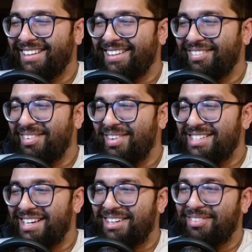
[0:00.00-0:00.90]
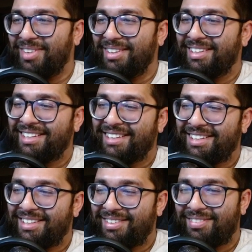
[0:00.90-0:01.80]
What am I talking about?
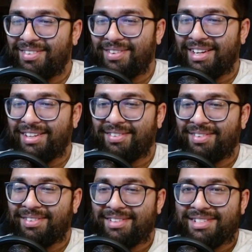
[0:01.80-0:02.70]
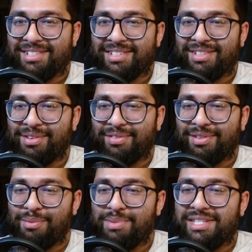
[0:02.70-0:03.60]
What am I, what do I, just don't,
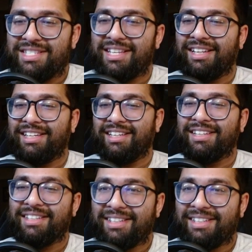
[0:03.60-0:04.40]
don't be silly.